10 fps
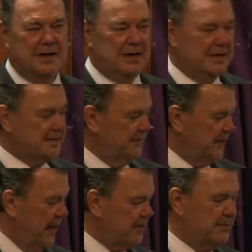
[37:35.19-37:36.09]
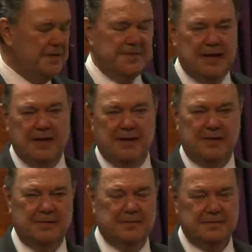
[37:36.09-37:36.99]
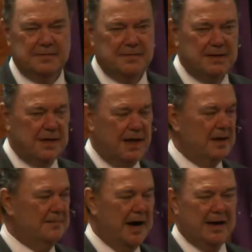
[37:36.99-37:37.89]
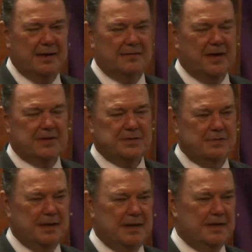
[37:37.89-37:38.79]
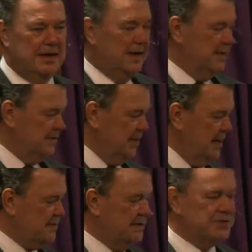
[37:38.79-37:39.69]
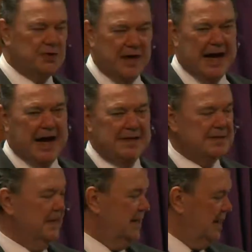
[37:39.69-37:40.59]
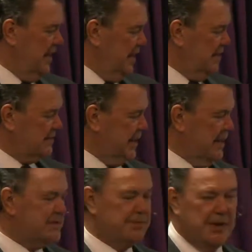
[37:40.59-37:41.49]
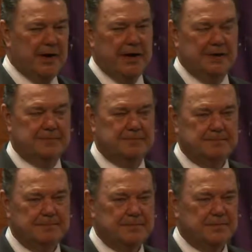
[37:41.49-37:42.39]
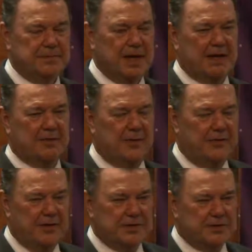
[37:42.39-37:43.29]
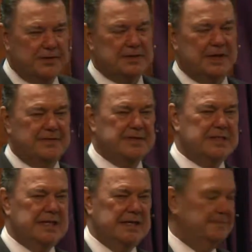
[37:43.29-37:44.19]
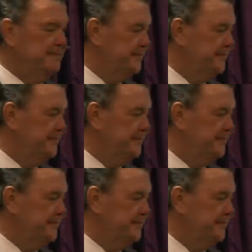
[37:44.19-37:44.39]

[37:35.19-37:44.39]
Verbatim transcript: It's the Father revealed in a body of flesh and blood. Jesus Christ is that Spirit. 2 Corinthians 3.17.